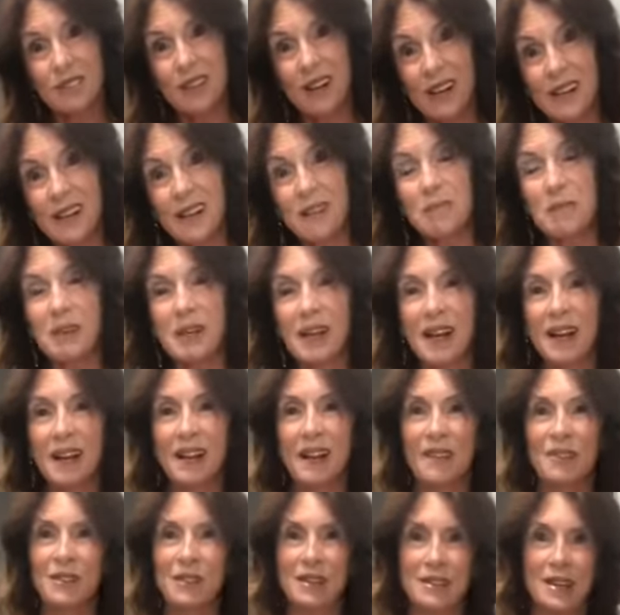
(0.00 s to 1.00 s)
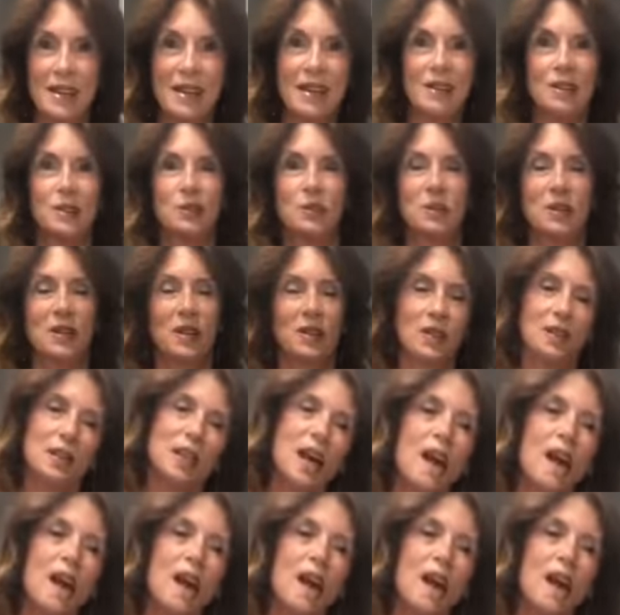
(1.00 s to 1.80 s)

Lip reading: right? I mean, I have to take it to another